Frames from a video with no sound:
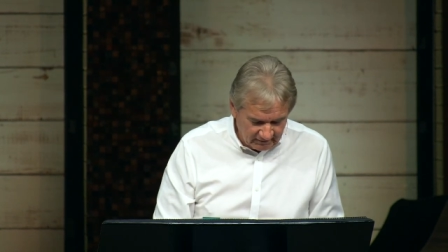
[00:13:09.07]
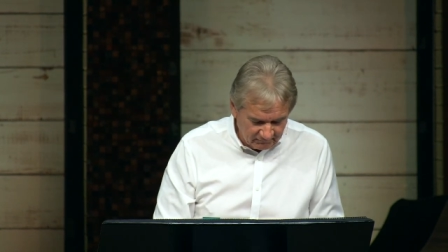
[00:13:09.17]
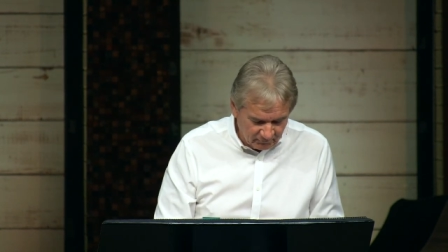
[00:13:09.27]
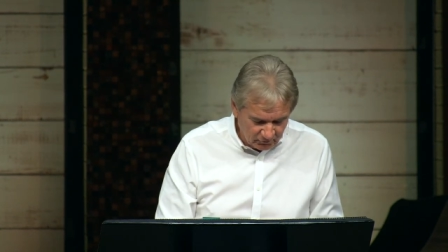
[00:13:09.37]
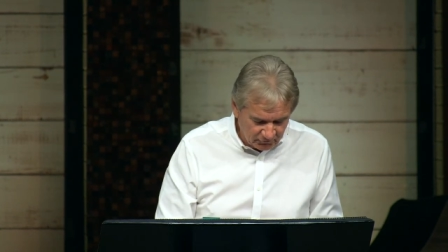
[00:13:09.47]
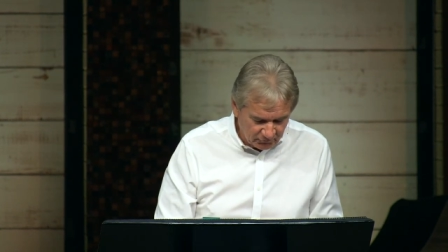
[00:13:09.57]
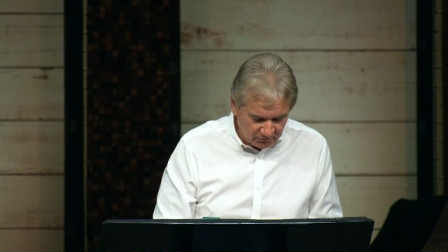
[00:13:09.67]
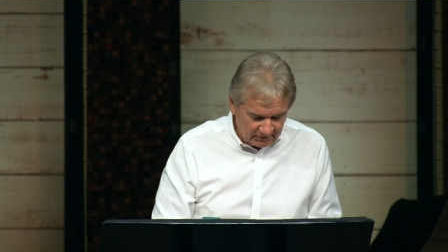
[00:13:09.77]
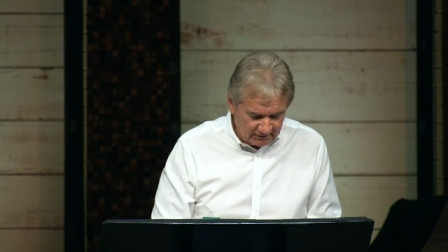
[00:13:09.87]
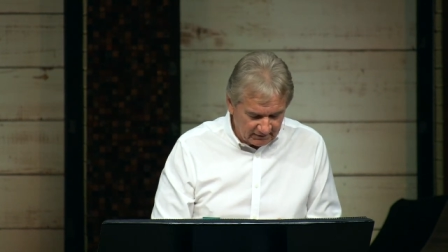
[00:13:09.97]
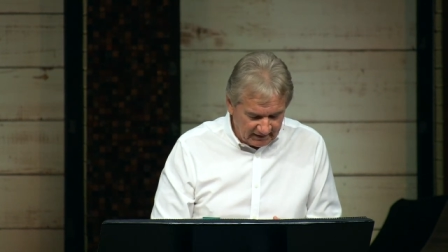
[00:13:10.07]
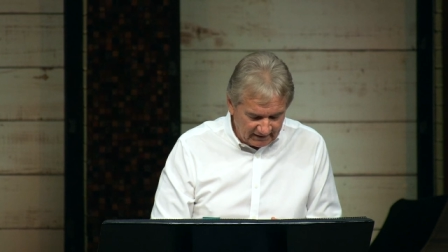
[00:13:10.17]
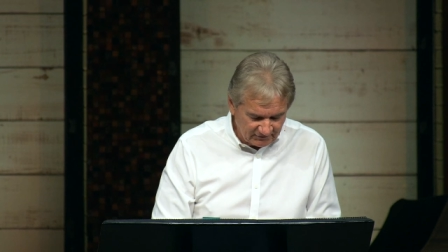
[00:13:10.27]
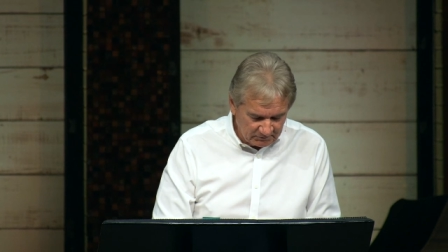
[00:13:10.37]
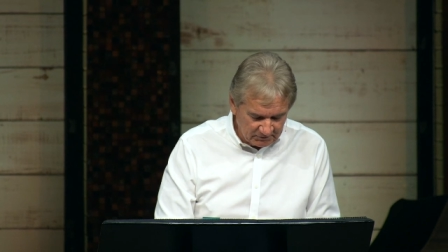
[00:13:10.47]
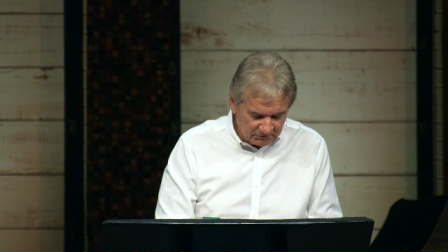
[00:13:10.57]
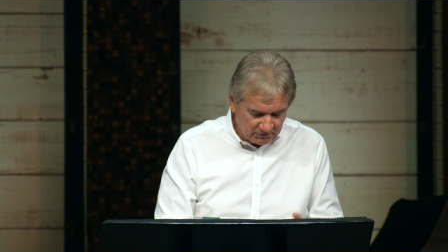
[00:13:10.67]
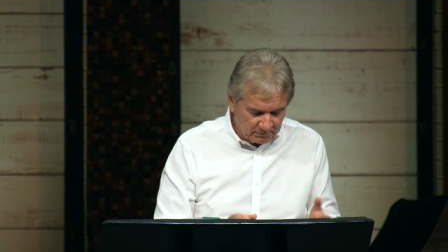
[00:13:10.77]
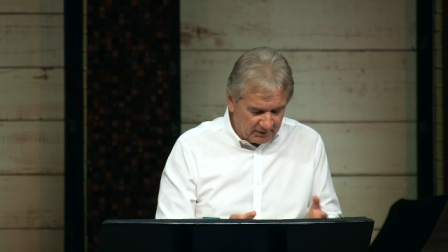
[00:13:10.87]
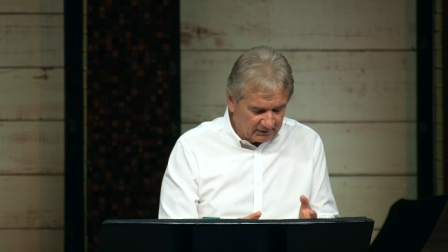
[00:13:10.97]
In verse 3, it cast him into
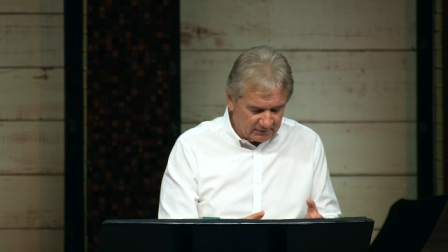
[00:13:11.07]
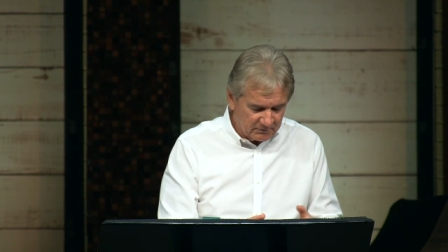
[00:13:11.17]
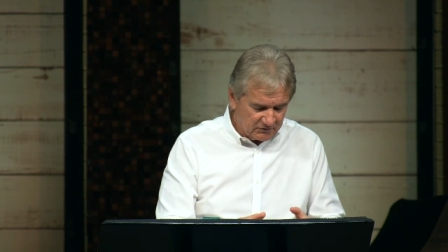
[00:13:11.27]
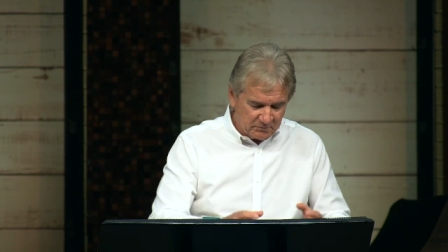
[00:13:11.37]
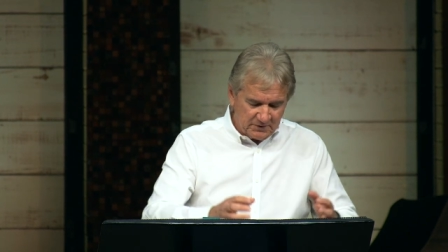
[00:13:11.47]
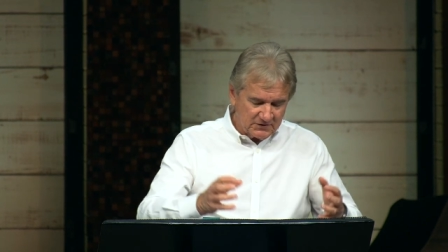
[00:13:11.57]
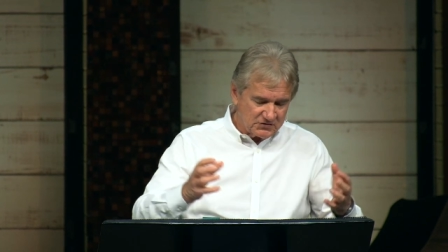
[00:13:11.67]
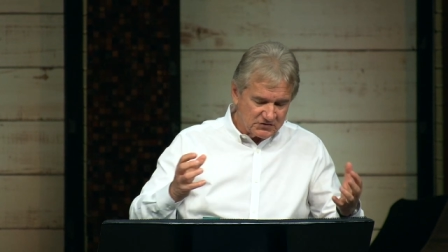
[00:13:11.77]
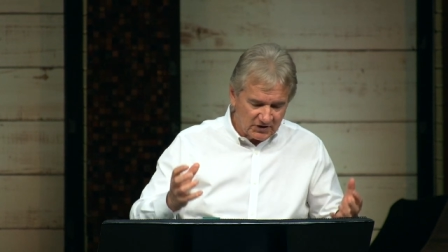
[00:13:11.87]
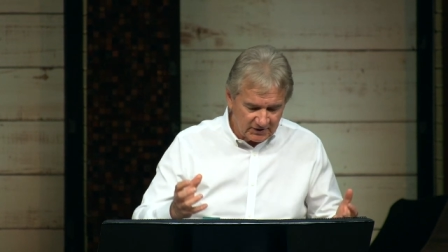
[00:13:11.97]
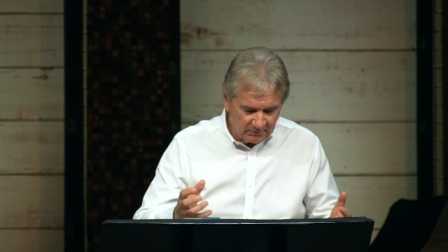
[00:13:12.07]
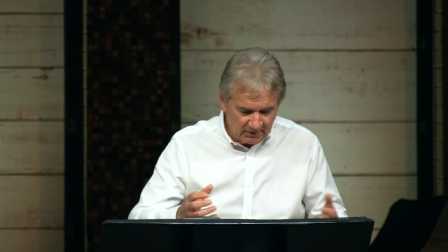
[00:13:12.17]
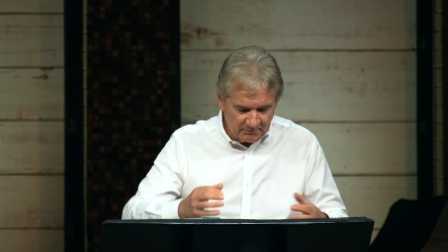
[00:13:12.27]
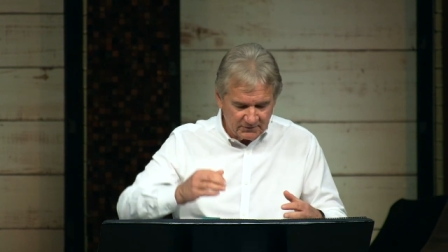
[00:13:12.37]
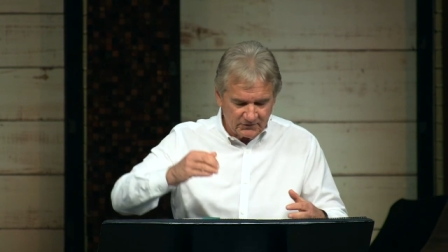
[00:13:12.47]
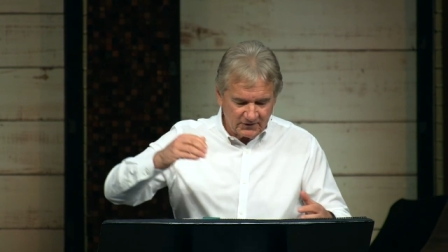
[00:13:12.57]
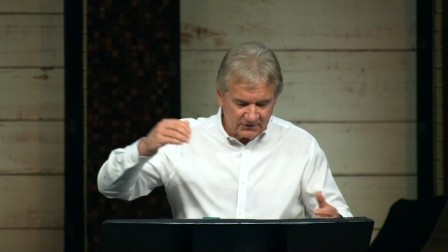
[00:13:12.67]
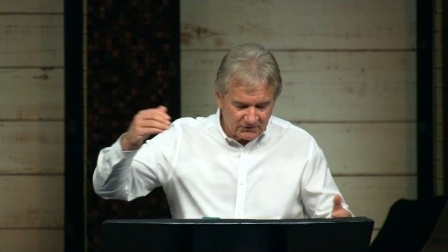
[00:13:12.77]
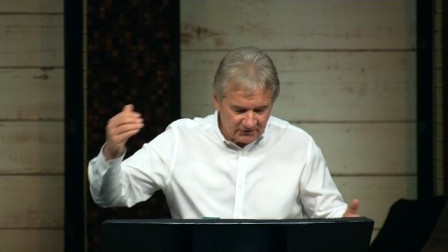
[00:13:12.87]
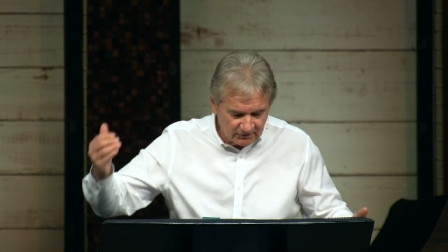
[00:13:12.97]
the bottomless pit, shut him up, and set
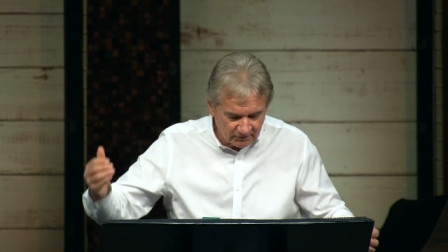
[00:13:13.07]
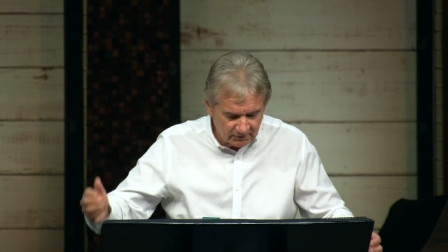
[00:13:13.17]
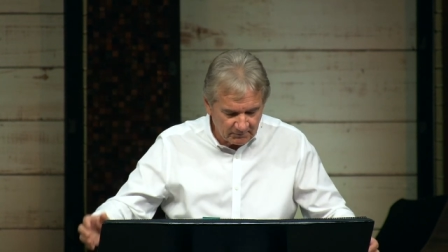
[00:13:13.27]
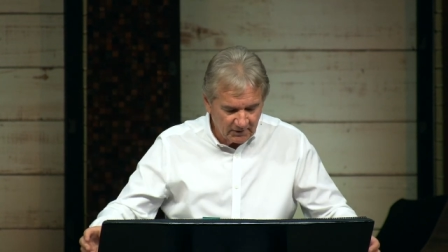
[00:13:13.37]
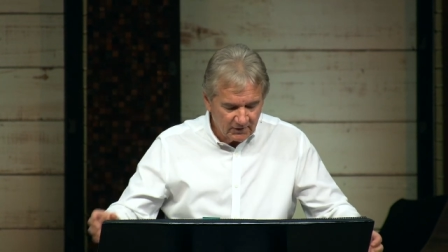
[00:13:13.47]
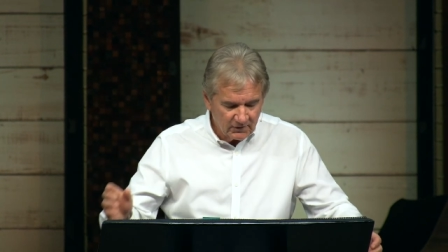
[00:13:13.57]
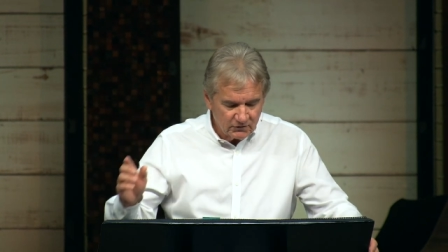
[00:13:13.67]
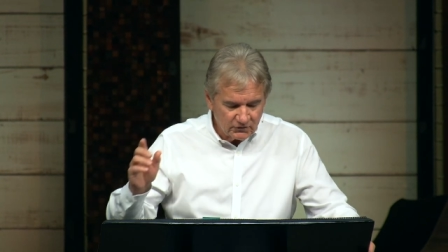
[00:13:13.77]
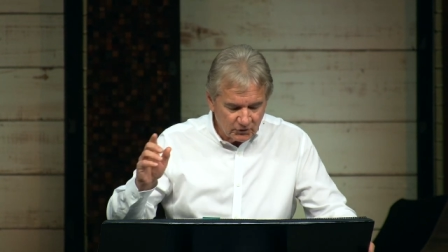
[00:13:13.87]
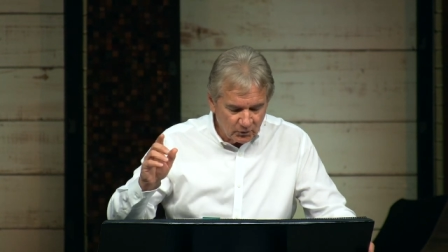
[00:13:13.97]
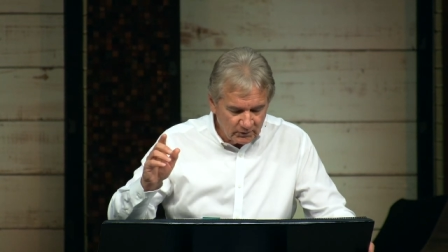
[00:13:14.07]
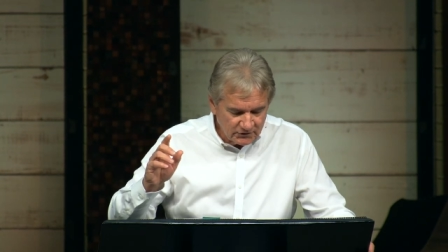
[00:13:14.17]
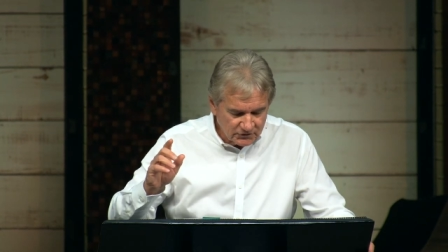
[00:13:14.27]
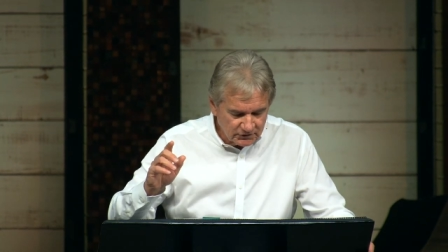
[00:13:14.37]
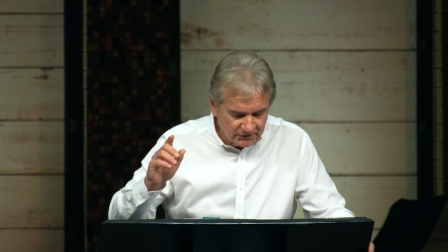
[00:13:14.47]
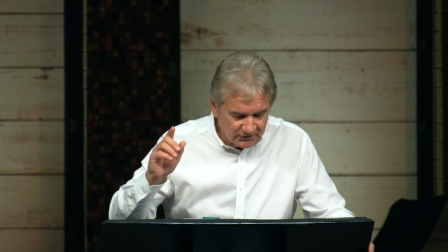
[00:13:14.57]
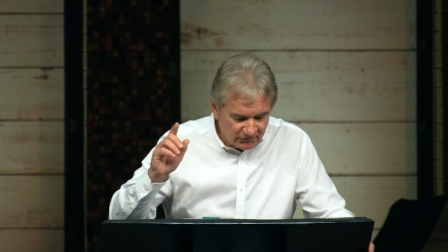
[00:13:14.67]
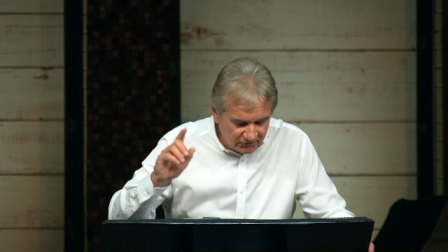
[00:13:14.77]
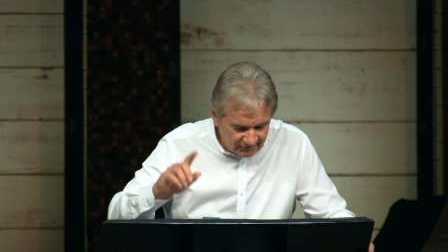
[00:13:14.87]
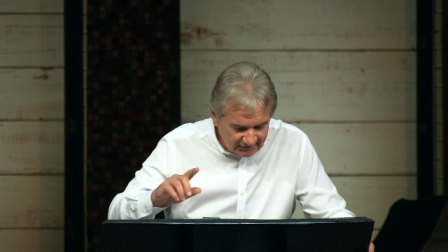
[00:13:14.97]
a seal on him, so he should
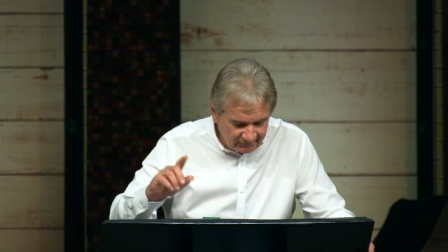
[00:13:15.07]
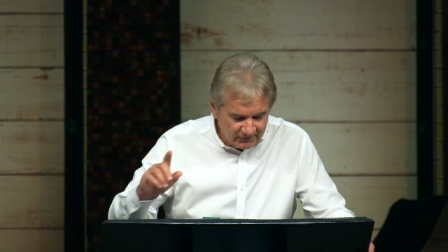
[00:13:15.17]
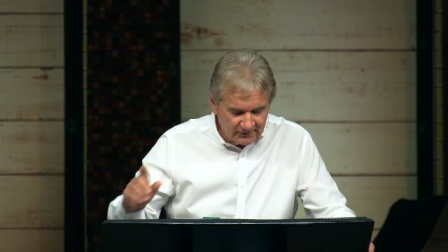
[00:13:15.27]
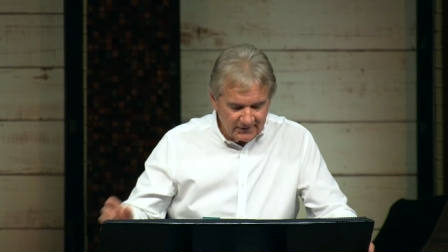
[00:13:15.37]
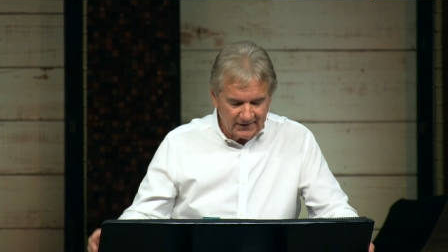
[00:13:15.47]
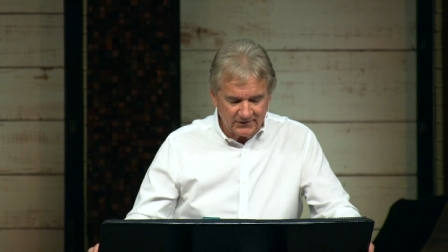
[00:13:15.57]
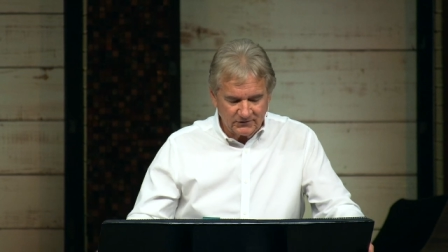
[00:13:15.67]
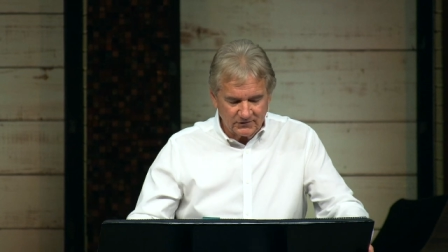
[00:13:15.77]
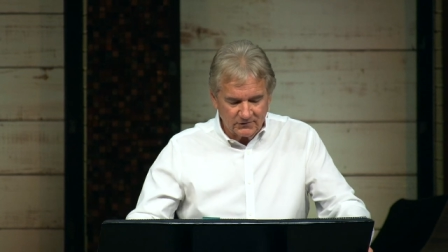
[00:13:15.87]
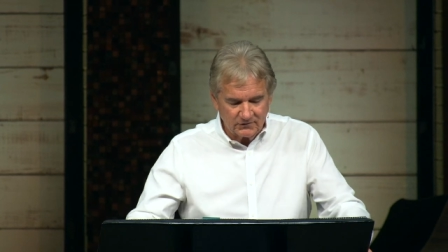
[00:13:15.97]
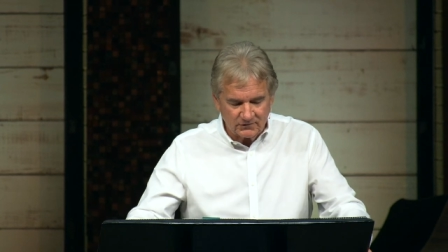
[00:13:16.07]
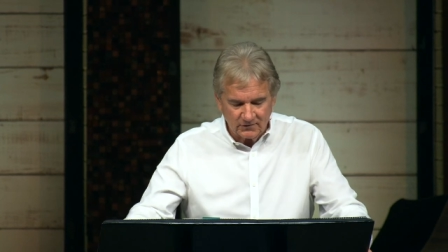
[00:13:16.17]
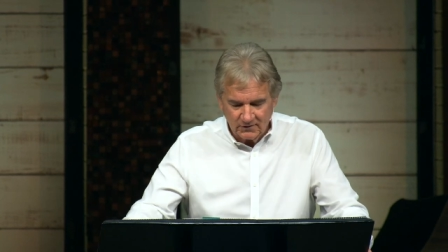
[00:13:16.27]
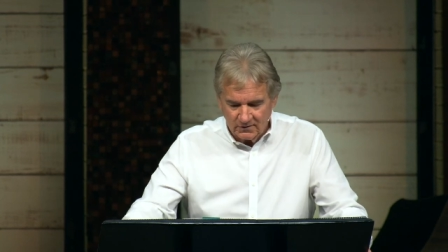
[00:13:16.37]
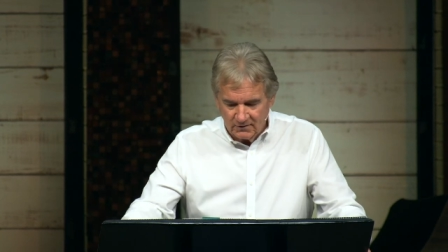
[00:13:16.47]
deceive the nations